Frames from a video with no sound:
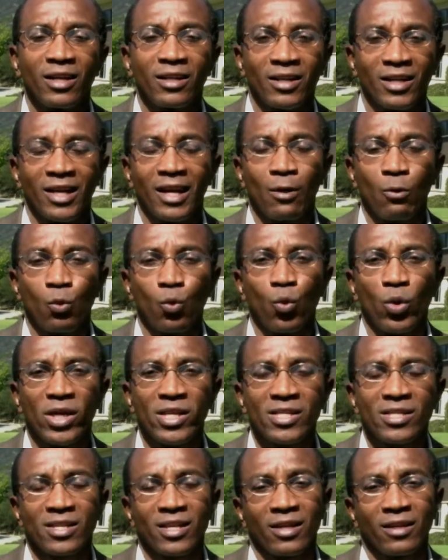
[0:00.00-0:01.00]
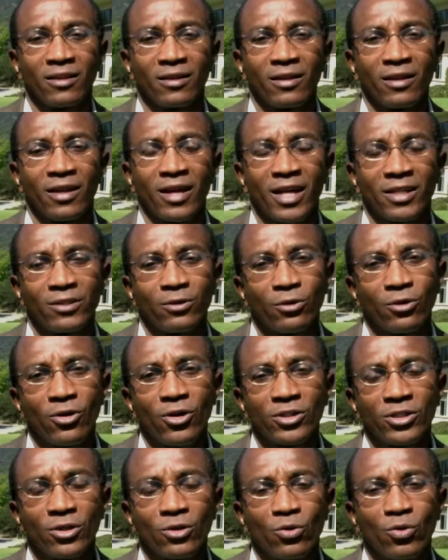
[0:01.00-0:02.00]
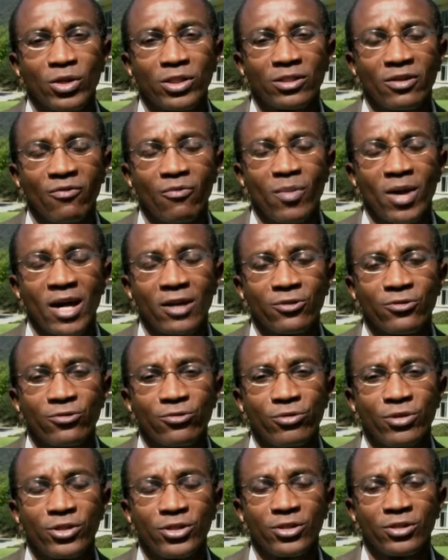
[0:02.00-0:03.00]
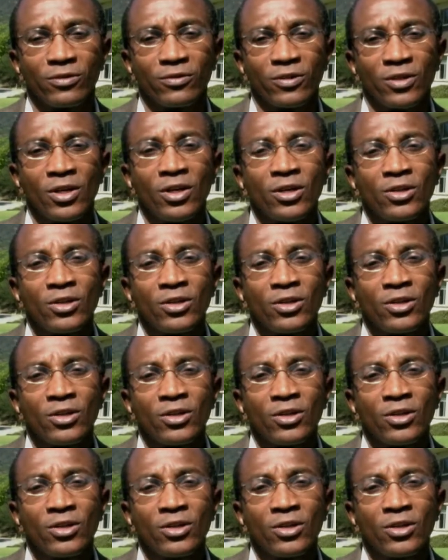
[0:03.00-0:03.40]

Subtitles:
that are wasted as a consequence of malnutrition.